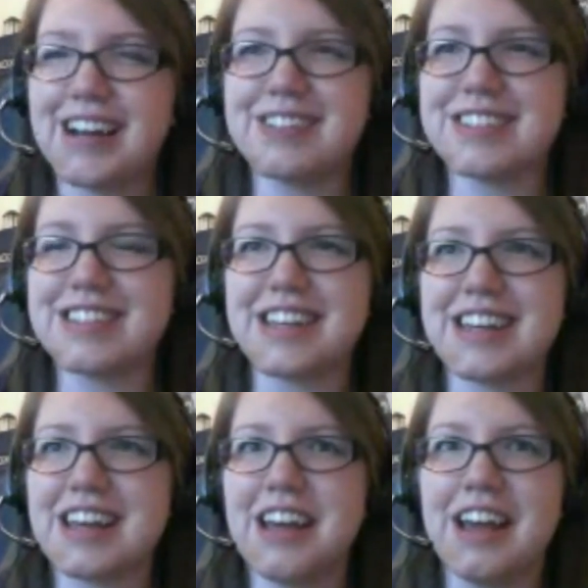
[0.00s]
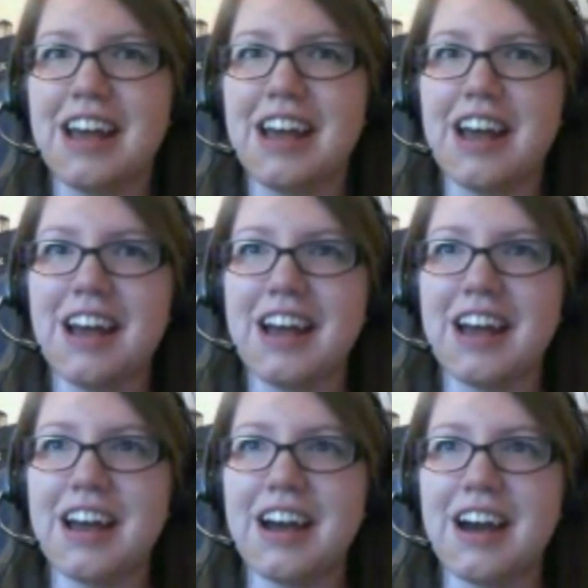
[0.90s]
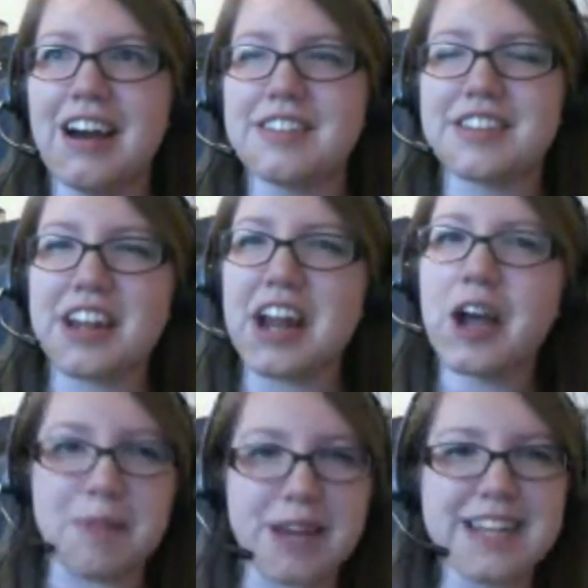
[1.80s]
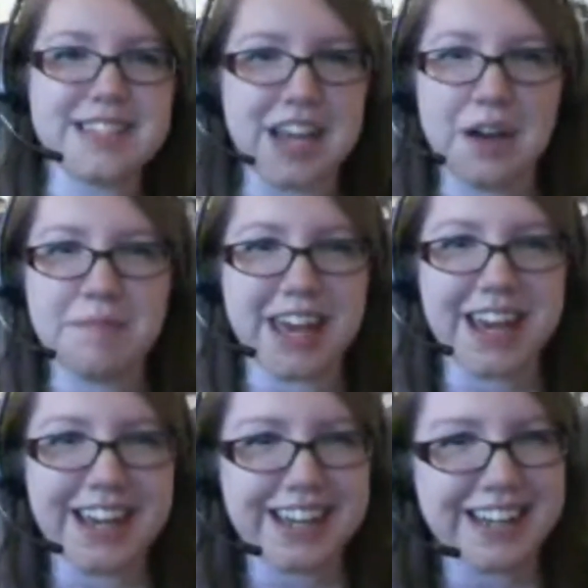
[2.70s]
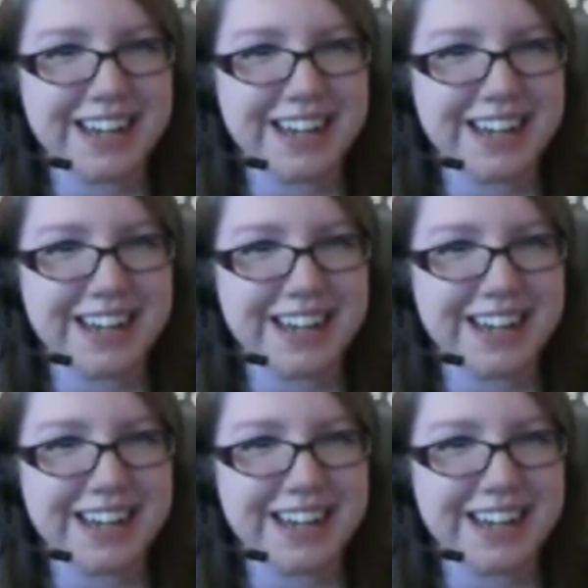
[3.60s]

just like, did I miss something?